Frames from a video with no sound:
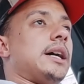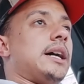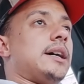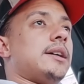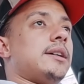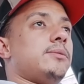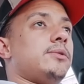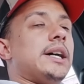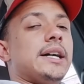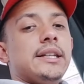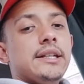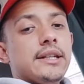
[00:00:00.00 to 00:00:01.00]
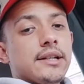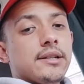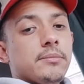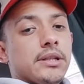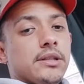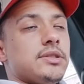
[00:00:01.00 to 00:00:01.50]
I would highly
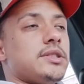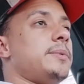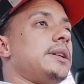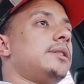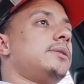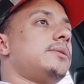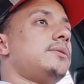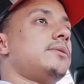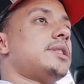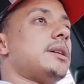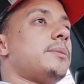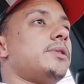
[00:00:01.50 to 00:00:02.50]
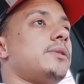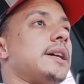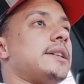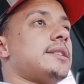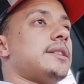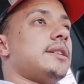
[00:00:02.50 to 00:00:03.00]
recommend you speak to someone who
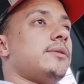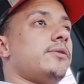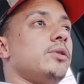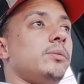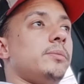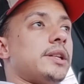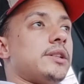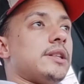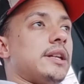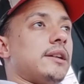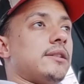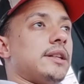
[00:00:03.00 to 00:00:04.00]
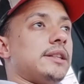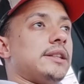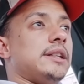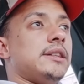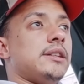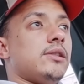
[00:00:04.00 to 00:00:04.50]
has a fuel pressure regulator
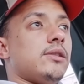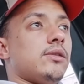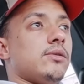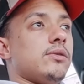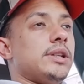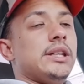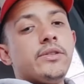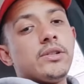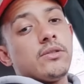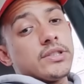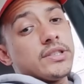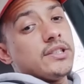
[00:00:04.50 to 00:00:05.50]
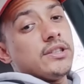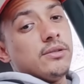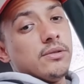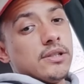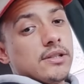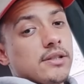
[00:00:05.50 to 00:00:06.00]
in the car, or even ask a
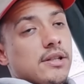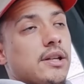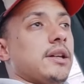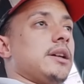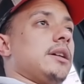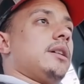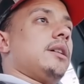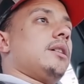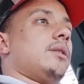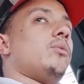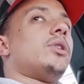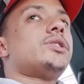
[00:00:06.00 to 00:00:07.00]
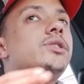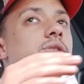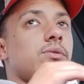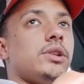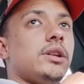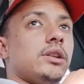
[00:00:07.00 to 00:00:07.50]
tuner, what
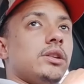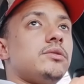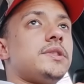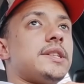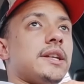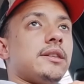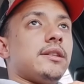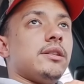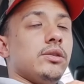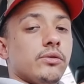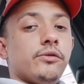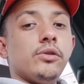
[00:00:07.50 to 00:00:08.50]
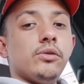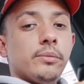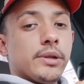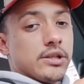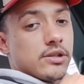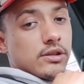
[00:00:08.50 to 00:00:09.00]
should you set your fuel
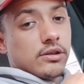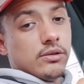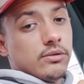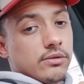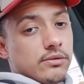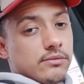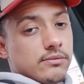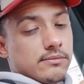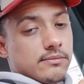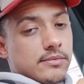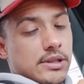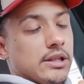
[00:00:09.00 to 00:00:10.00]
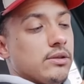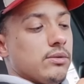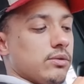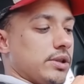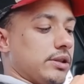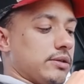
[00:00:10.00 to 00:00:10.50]
pressure to in
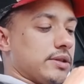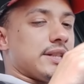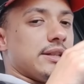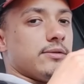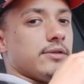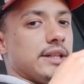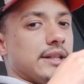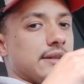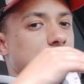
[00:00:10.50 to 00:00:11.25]
order to safely